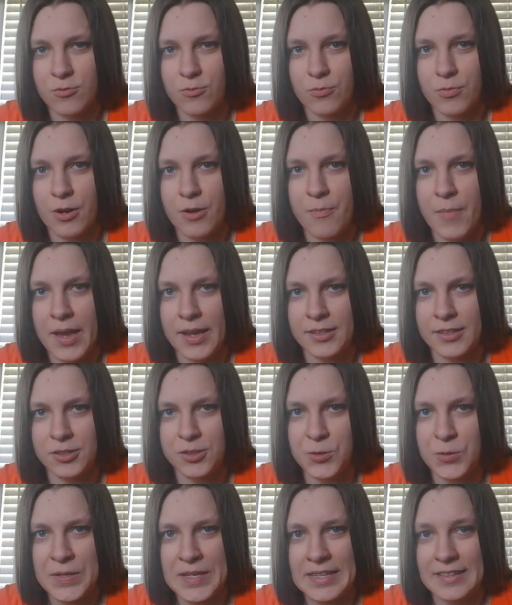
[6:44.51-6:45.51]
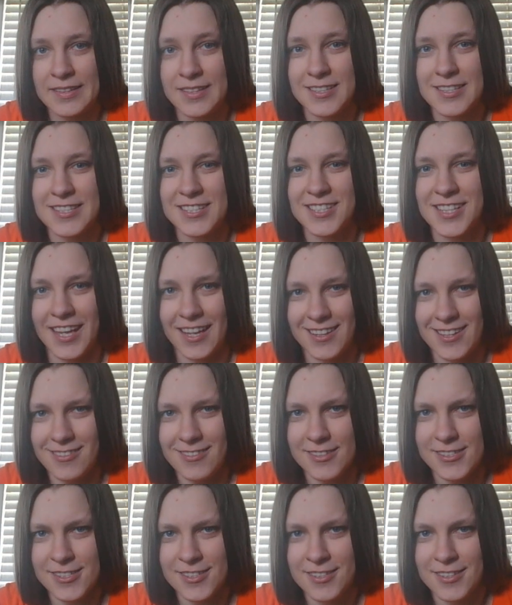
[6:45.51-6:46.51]
were made to eat
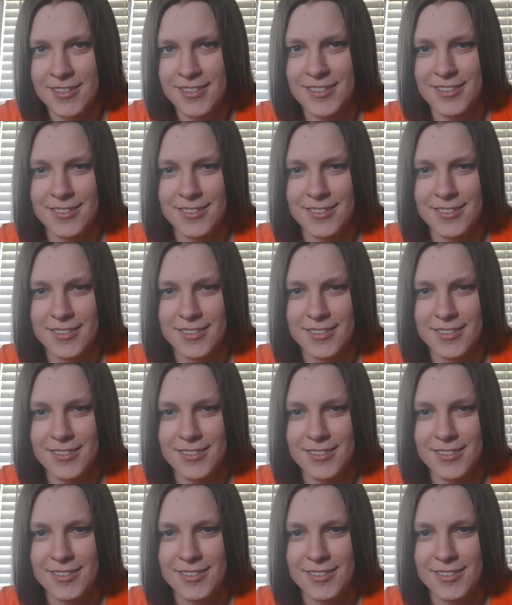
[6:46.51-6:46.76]
Skittles,